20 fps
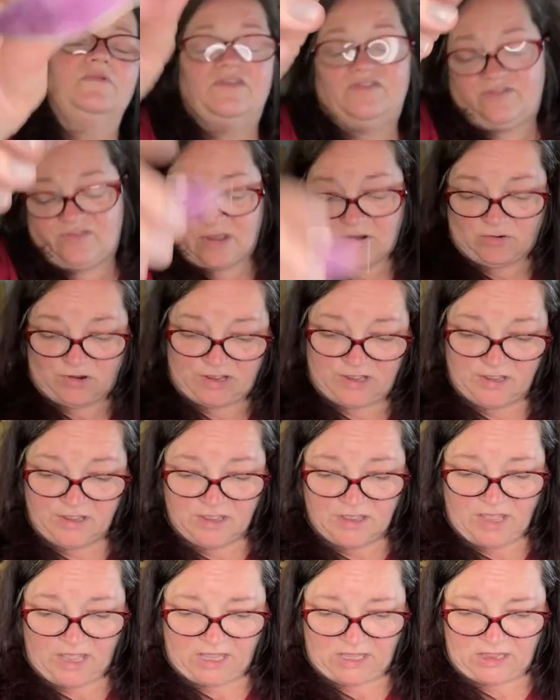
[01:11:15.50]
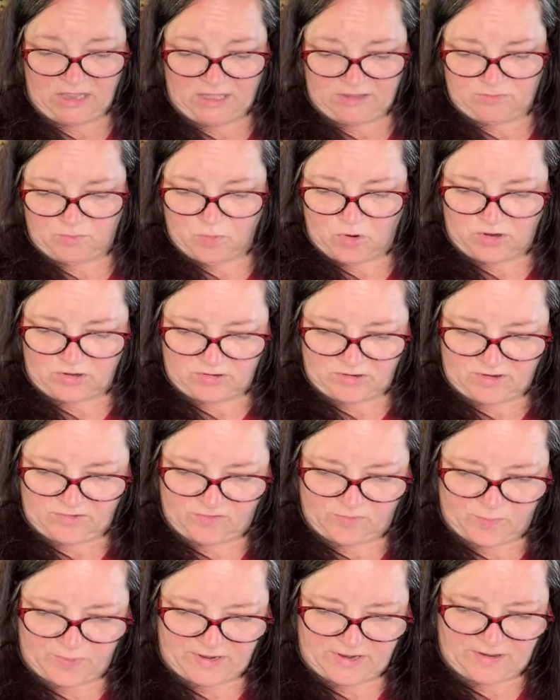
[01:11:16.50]
sew it. I collect
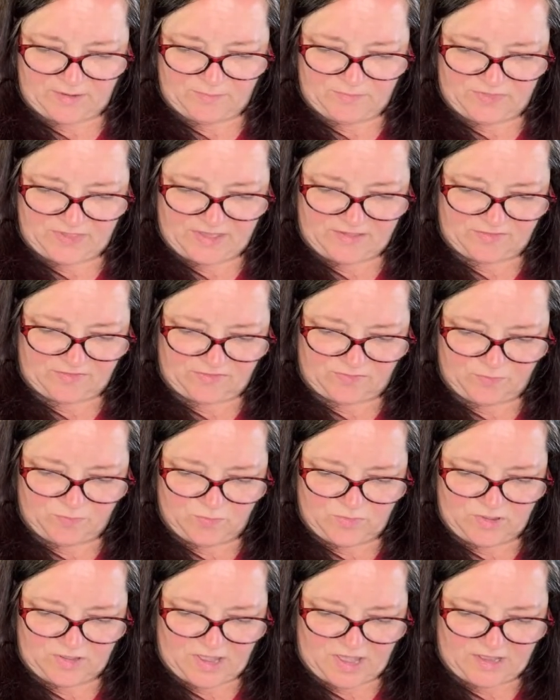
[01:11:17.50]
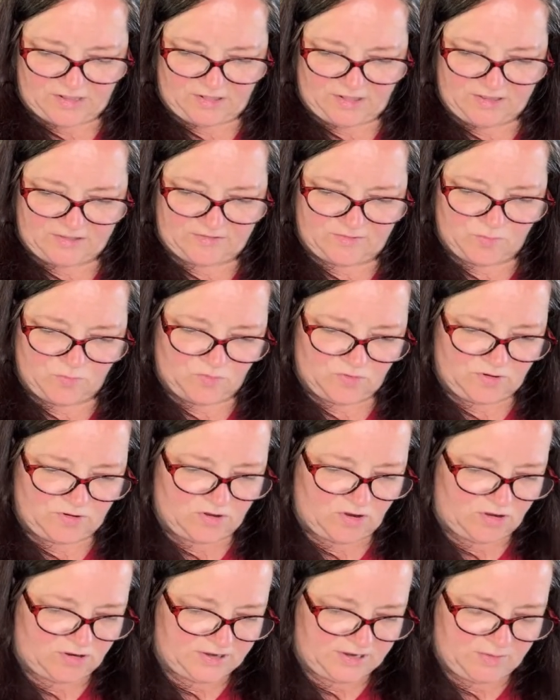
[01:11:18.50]
modernist, but I like the more
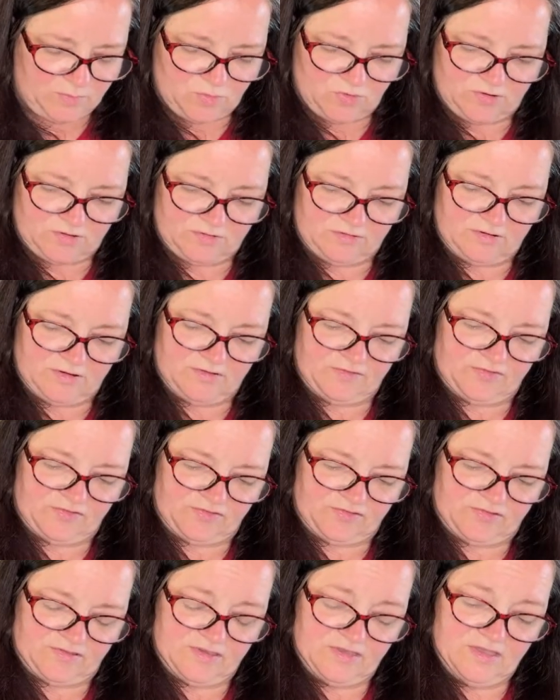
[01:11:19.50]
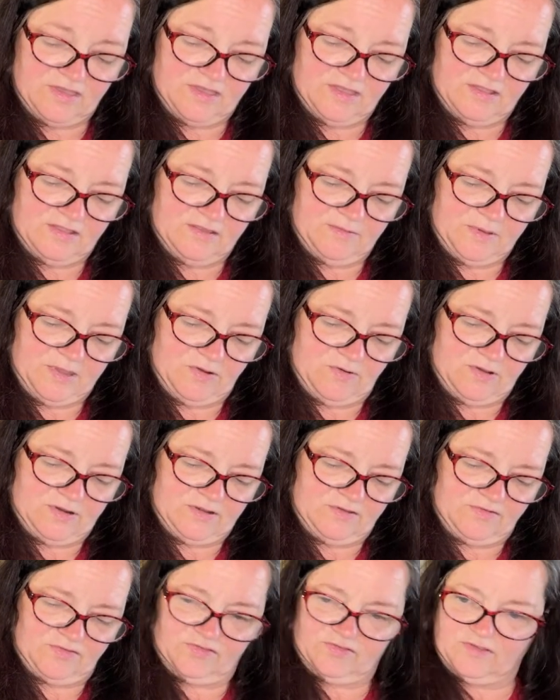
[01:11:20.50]
gaudy modernist, to be
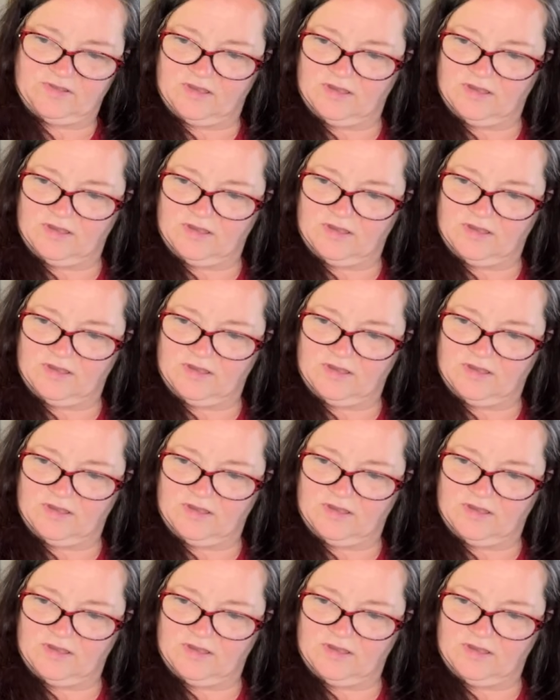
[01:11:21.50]
honest.